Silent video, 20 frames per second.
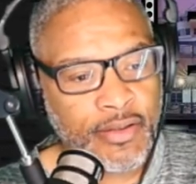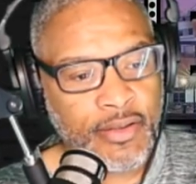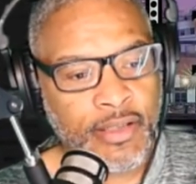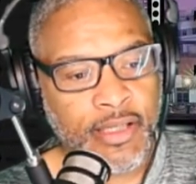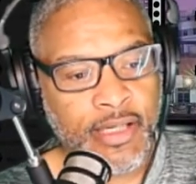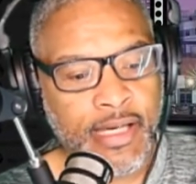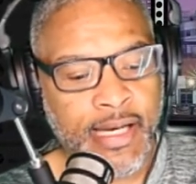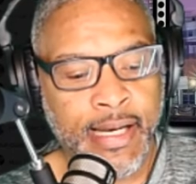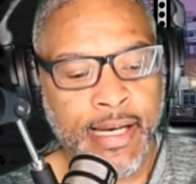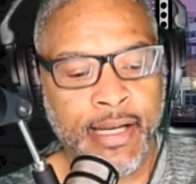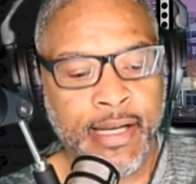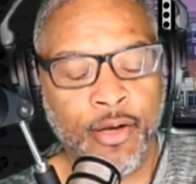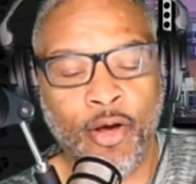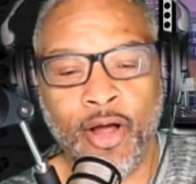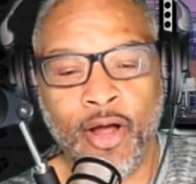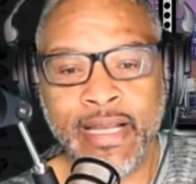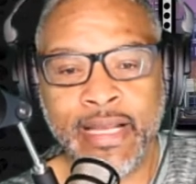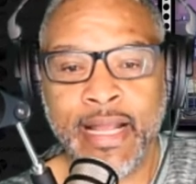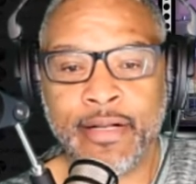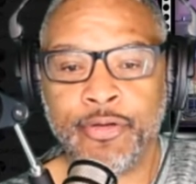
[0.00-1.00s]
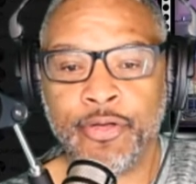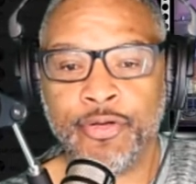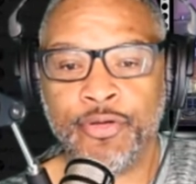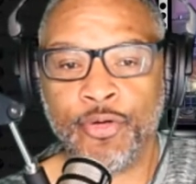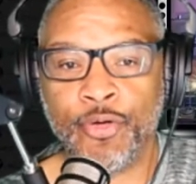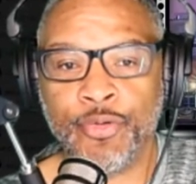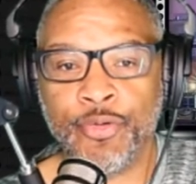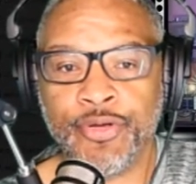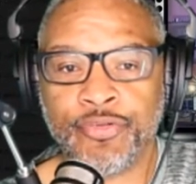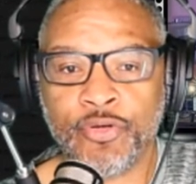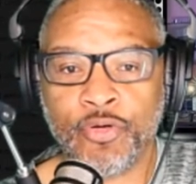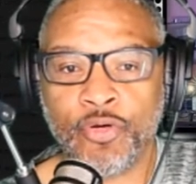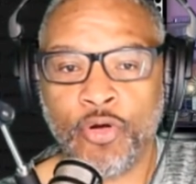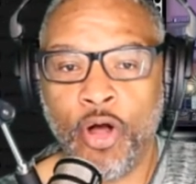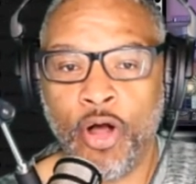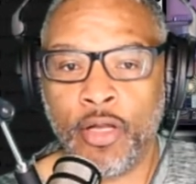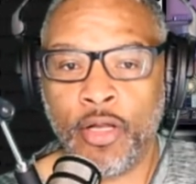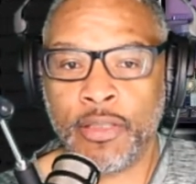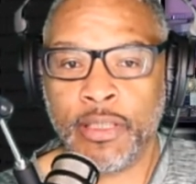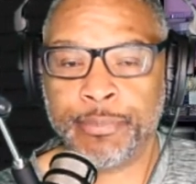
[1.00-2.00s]
and all they have to do is
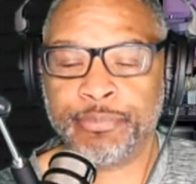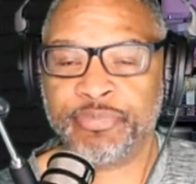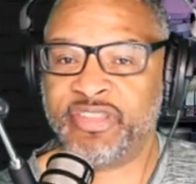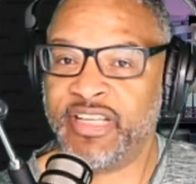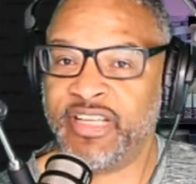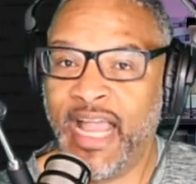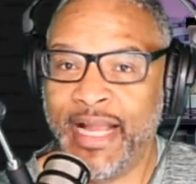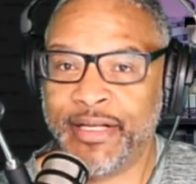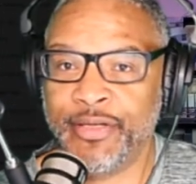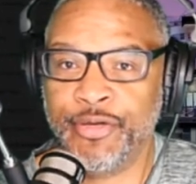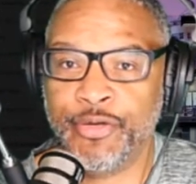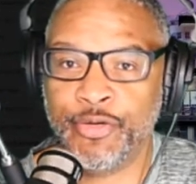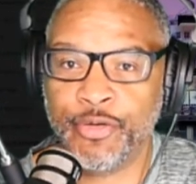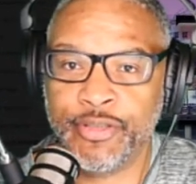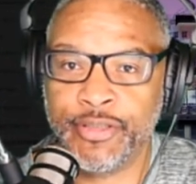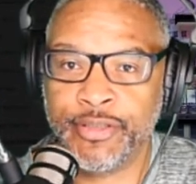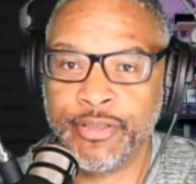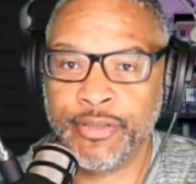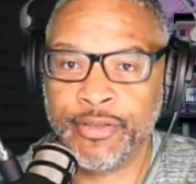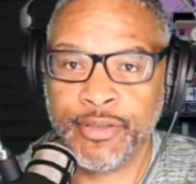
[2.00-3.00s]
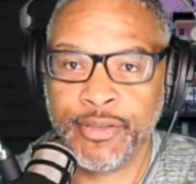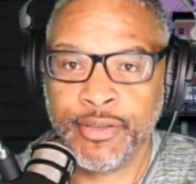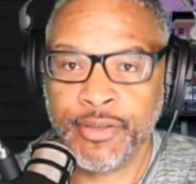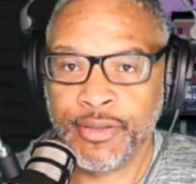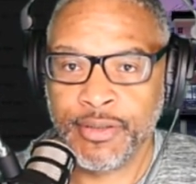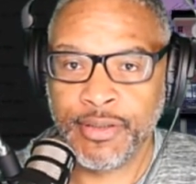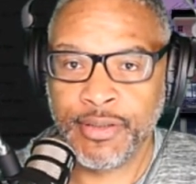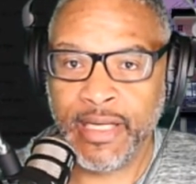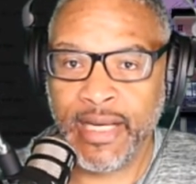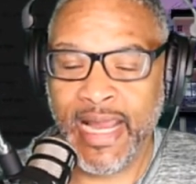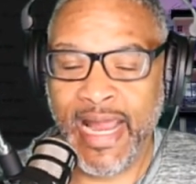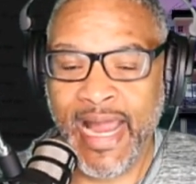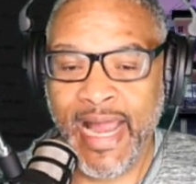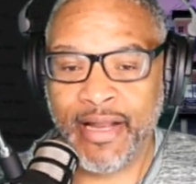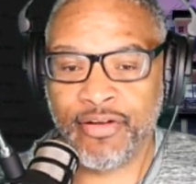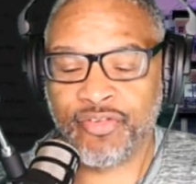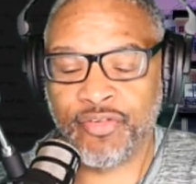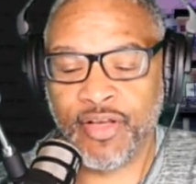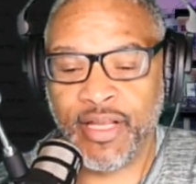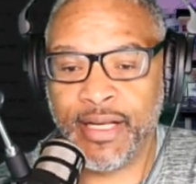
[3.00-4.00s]
call up Chattanooga,
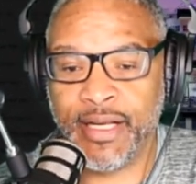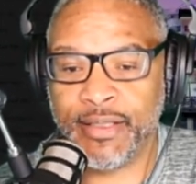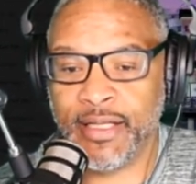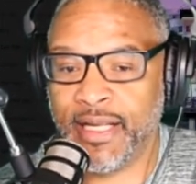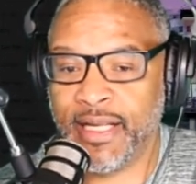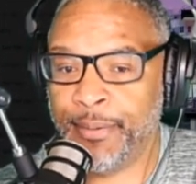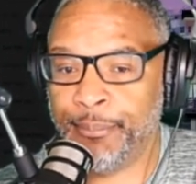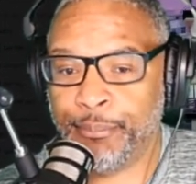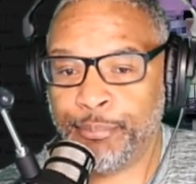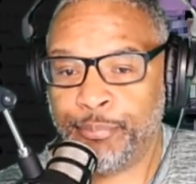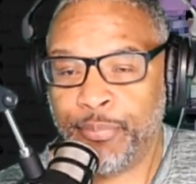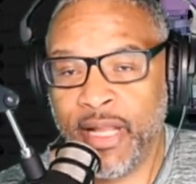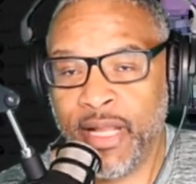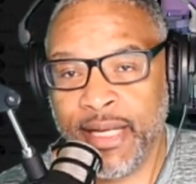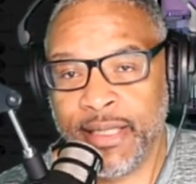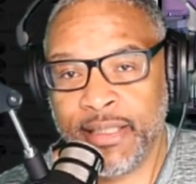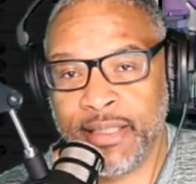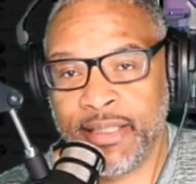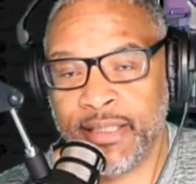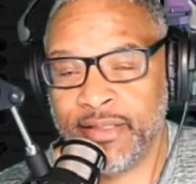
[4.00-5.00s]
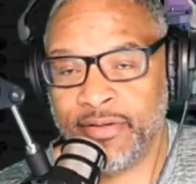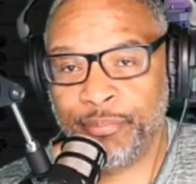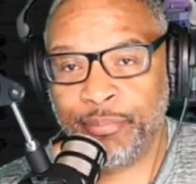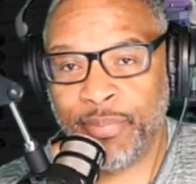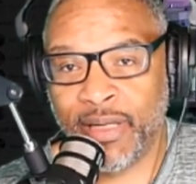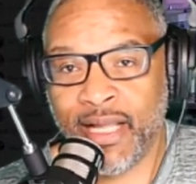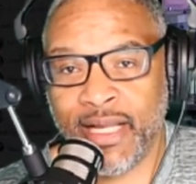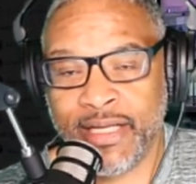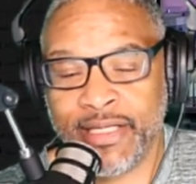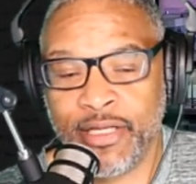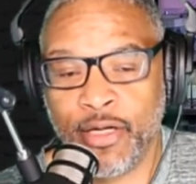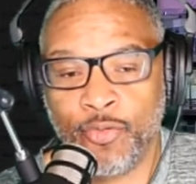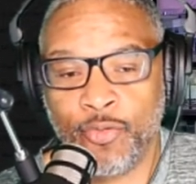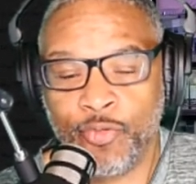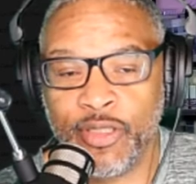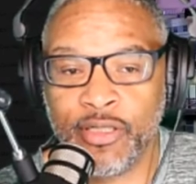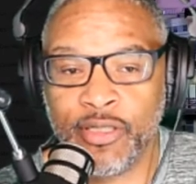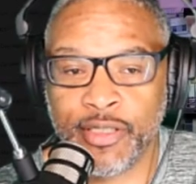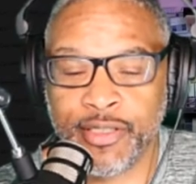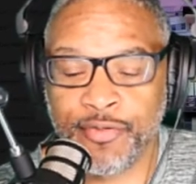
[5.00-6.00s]
ask and and. And be like, "Yo,
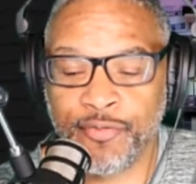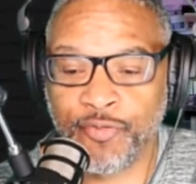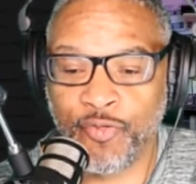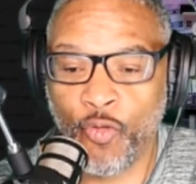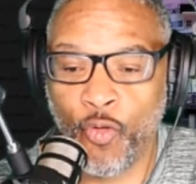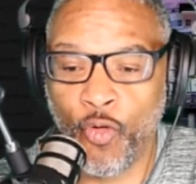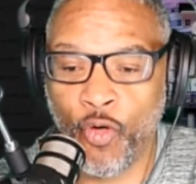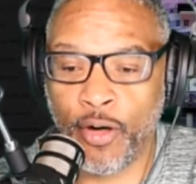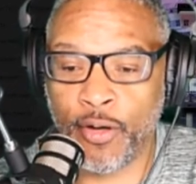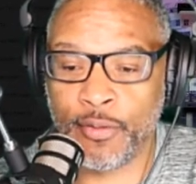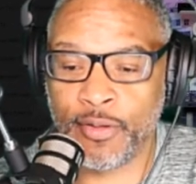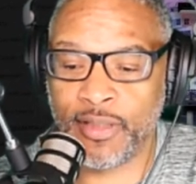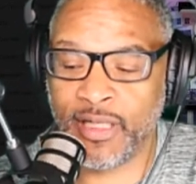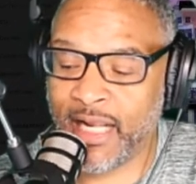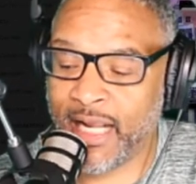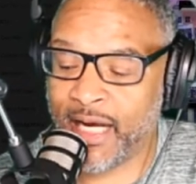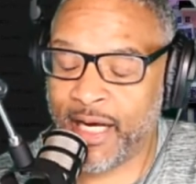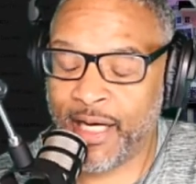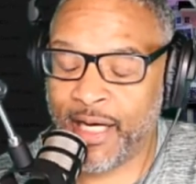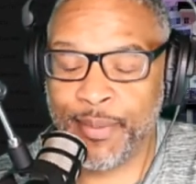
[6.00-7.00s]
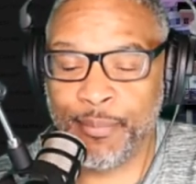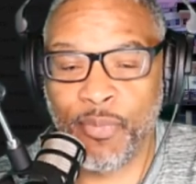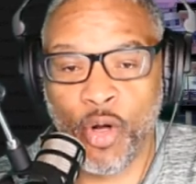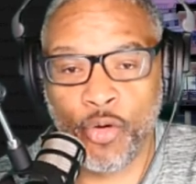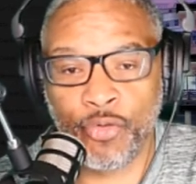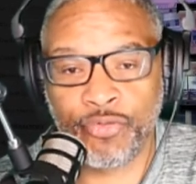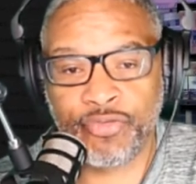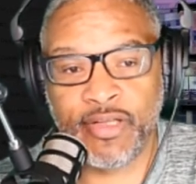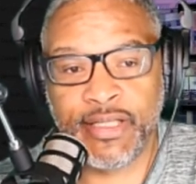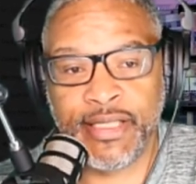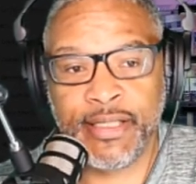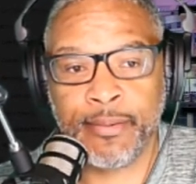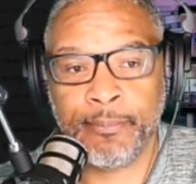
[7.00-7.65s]
we looking for Larry Mosley.